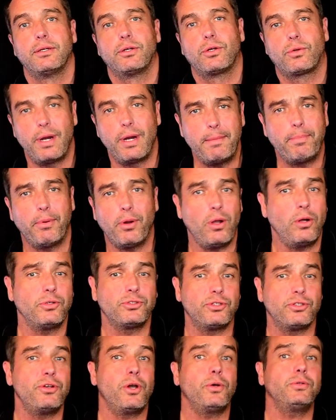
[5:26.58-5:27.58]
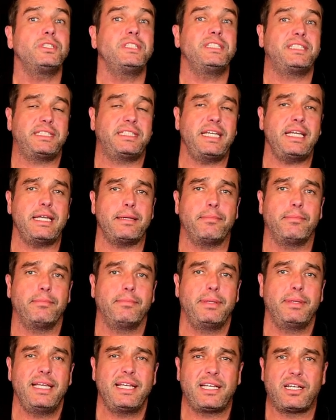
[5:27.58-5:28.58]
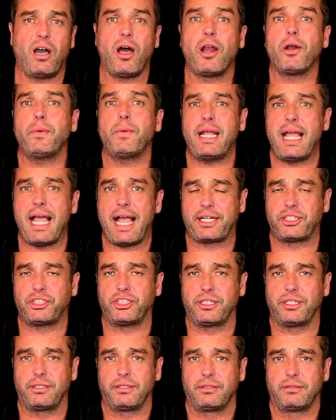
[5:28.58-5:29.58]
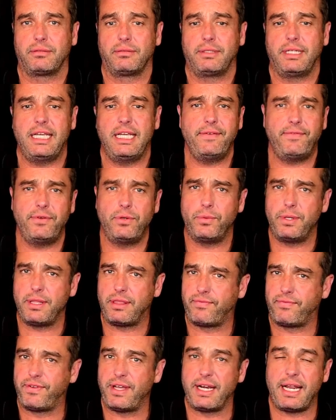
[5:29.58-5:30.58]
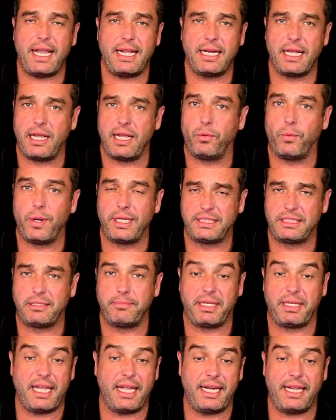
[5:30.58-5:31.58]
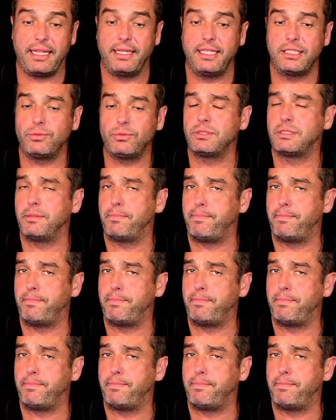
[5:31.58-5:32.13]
Greg Berhalter knows his team. He got a reaction. Even with Ferreira and Weston McKennie. And this was the